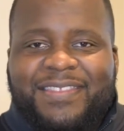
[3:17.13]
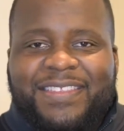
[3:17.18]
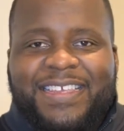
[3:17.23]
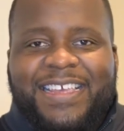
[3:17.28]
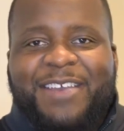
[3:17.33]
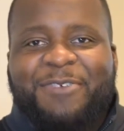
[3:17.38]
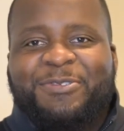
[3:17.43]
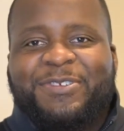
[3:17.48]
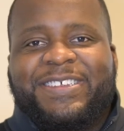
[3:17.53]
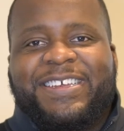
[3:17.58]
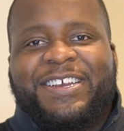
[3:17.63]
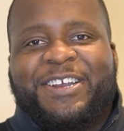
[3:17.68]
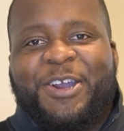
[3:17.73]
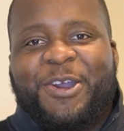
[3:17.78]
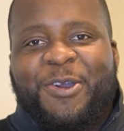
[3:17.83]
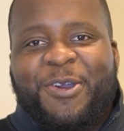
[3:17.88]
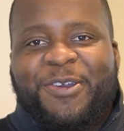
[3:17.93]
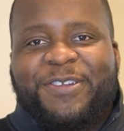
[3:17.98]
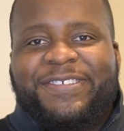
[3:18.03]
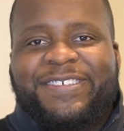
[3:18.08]
It was
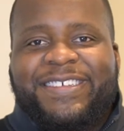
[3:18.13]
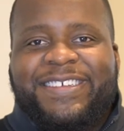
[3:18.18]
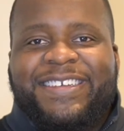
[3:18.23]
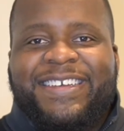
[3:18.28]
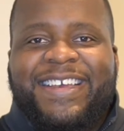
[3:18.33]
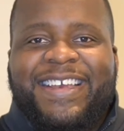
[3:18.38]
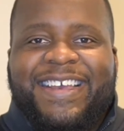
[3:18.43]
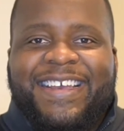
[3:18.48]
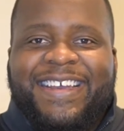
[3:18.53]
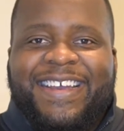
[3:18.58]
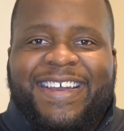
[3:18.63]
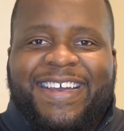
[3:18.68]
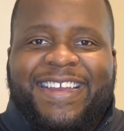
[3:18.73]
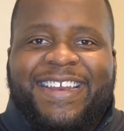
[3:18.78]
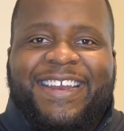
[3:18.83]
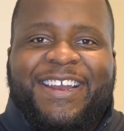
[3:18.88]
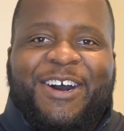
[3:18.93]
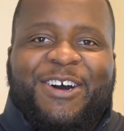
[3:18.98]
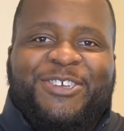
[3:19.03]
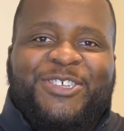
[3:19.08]
encouraging, and
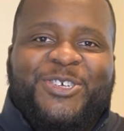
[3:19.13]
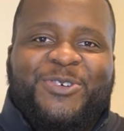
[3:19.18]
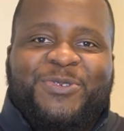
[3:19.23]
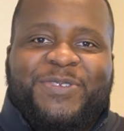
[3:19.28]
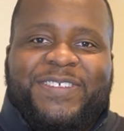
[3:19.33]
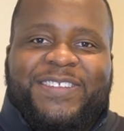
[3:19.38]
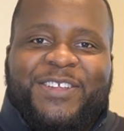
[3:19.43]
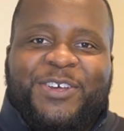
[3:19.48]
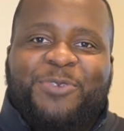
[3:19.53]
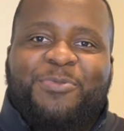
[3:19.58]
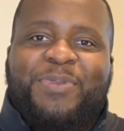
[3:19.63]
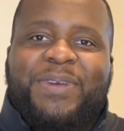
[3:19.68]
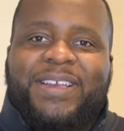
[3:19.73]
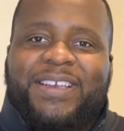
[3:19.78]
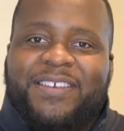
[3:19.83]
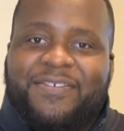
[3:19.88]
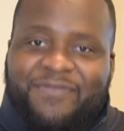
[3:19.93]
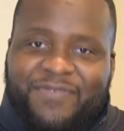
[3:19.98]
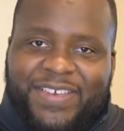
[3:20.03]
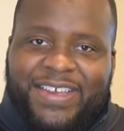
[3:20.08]
it also was a little bit
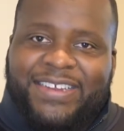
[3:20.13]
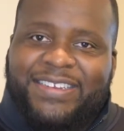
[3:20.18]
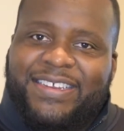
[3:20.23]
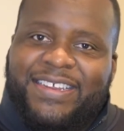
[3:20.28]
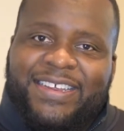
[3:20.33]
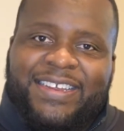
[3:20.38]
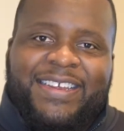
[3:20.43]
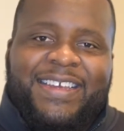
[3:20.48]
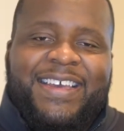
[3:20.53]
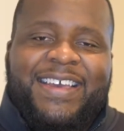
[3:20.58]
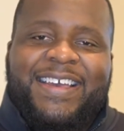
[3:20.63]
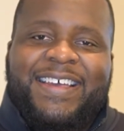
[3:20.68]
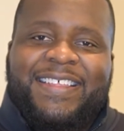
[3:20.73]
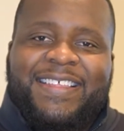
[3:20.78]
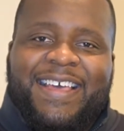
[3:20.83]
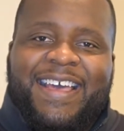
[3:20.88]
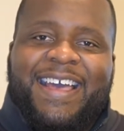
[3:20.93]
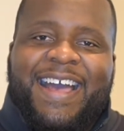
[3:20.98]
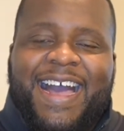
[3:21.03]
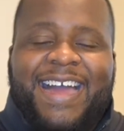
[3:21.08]
convicting
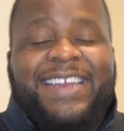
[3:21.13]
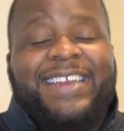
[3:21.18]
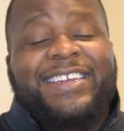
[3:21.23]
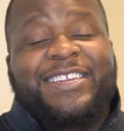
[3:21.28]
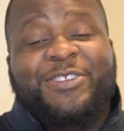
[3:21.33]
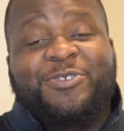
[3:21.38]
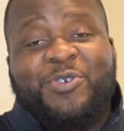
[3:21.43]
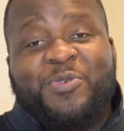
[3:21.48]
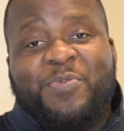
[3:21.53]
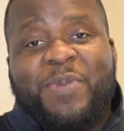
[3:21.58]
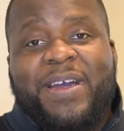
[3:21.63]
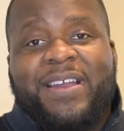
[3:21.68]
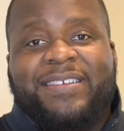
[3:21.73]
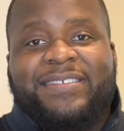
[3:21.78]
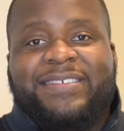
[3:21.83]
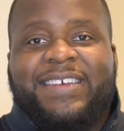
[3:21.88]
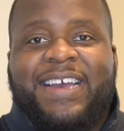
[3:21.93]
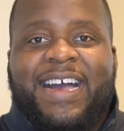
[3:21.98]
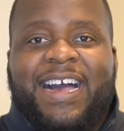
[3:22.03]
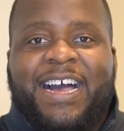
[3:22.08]
that I need to do a better
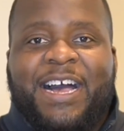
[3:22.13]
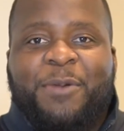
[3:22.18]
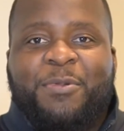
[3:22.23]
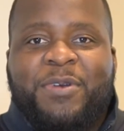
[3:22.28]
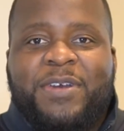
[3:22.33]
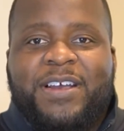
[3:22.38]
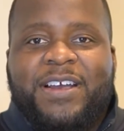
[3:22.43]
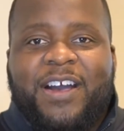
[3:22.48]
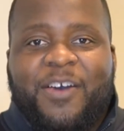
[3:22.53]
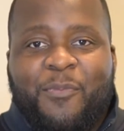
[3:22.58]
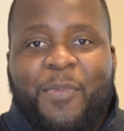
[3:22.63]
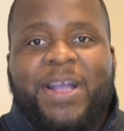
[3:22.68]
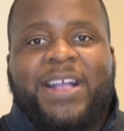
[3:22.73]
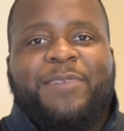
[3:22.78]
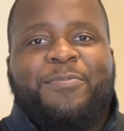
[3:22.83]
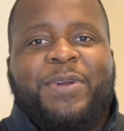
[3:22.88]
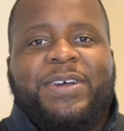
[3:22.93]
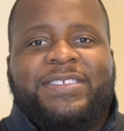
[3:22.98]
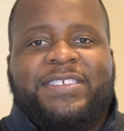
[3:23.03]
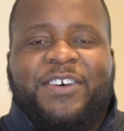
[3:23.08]
job of making
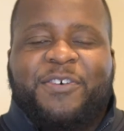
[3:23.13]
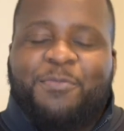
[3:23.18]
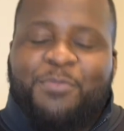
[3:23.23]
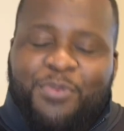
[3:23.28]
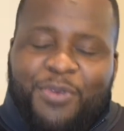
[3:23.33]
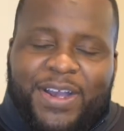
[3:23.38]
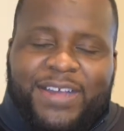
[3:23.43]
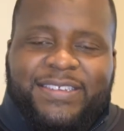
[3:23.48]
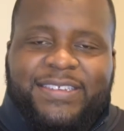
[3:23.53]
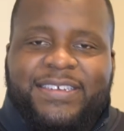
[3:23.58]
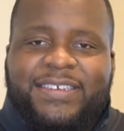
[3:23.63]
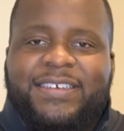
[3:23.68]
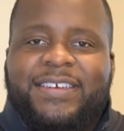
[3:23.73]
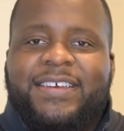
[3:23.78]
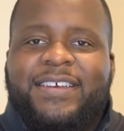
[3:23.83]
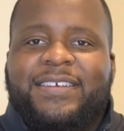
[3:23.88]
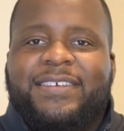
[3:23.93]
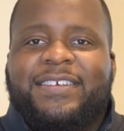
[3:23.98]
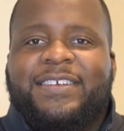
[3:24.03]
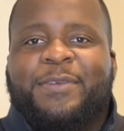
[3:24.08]
myself present
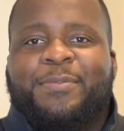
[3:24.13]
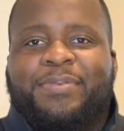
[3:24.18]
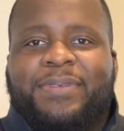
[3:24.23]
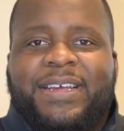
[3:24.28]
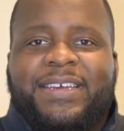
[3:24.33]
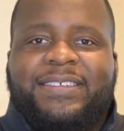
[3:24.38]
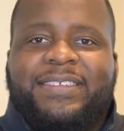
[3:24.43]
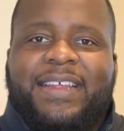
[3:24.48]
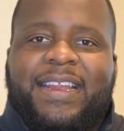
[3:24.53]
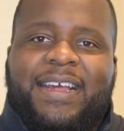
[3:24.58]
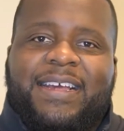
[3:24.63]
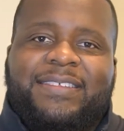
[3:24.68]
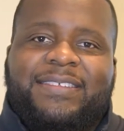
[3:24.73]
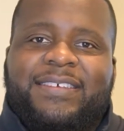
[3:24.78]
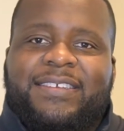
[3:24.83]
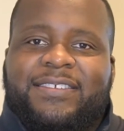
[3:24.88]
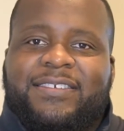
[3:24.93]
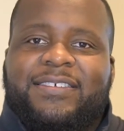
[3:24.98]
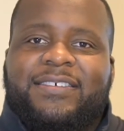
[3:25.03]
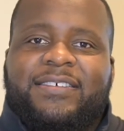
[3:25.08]
in a place that had
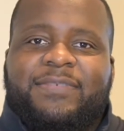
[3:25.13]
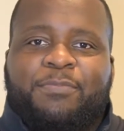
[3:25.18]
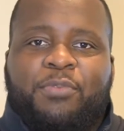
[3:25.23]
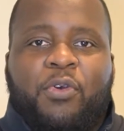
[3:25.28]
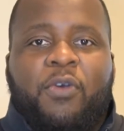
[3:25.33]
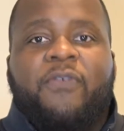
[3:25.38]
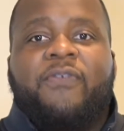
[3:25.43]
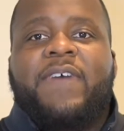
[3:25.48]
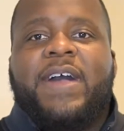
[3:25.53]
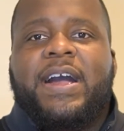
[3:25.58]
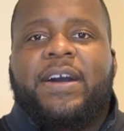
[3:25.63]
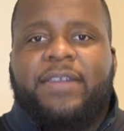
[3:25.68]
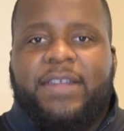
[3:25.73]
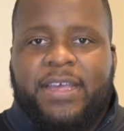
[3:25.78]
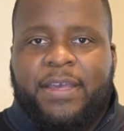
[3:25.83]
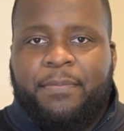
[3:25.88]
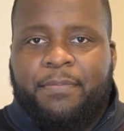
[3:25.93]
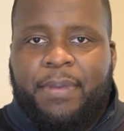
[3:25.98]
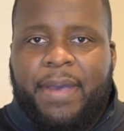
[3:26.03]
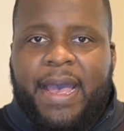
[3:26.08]
such a profound
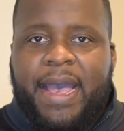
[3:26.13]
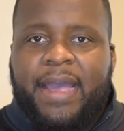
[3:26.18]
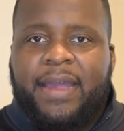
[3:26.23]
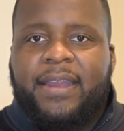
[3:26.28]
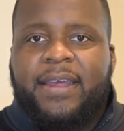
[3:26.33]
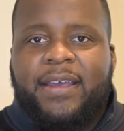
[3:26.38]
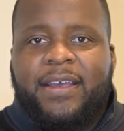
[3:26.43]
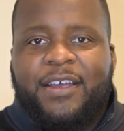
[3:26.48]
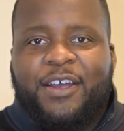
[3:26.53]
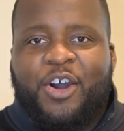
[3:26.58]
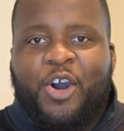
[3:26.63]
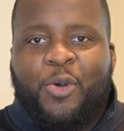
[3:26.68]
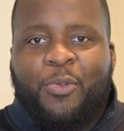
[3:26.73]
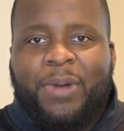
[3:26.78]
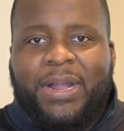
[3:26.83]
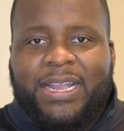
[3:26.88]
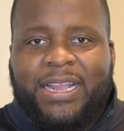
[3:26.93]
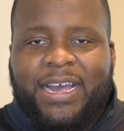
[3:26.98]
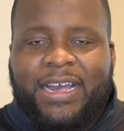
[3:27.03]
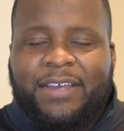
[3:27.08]
impact on
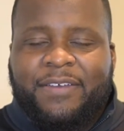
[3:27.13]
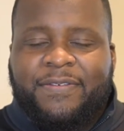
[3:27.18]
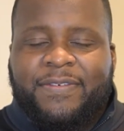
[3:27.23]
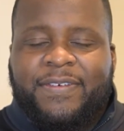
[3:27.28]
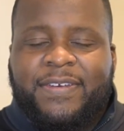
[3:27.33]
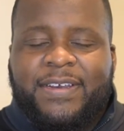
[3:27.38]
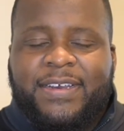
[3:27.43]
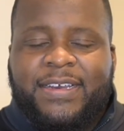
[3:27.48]
my life.